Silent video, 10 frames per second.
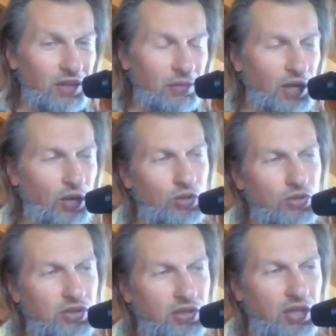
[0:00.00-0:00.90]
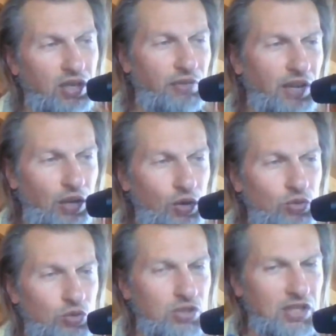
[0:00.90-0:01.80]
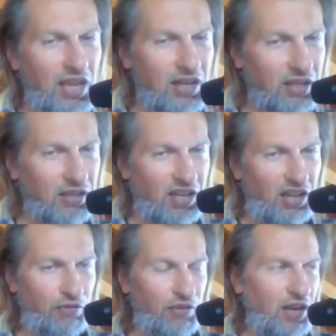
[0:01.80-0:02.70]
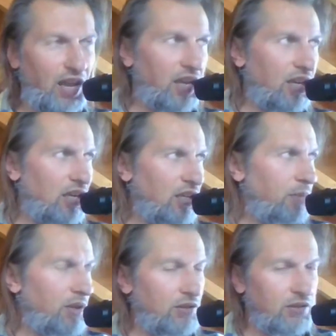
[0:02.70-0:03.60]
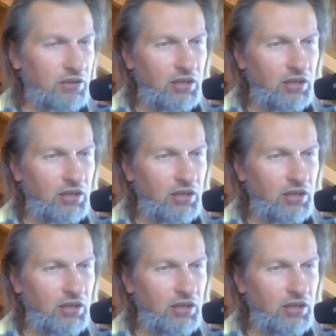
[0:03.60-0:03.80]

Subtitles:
Because if I cannot sustain it and I feel like a little bit,